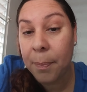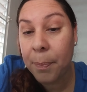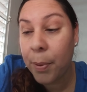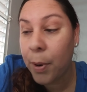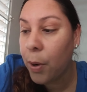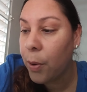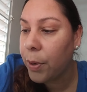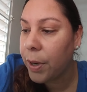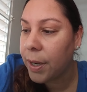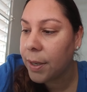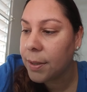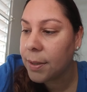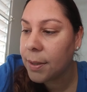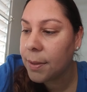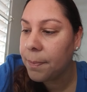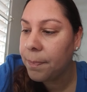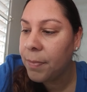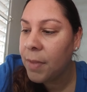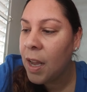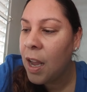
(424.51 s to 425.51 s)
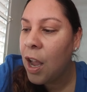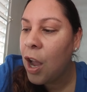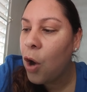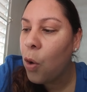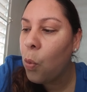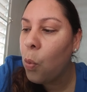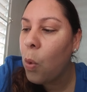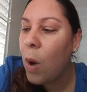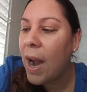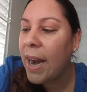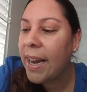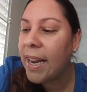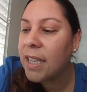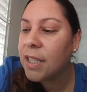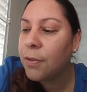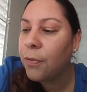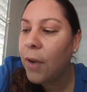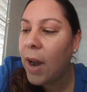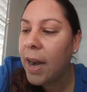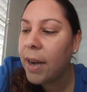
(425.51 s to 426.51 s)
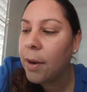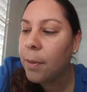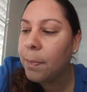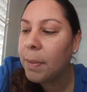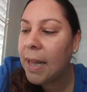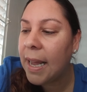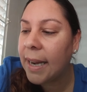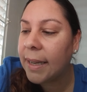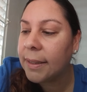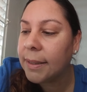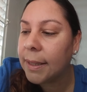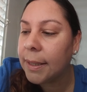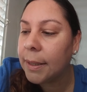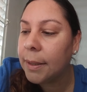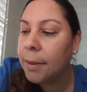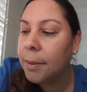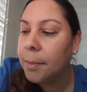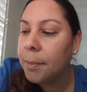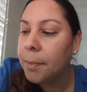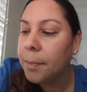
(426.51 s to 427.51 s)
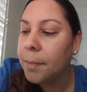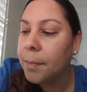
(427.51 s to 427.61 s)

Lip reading: protists, why is phytoplankton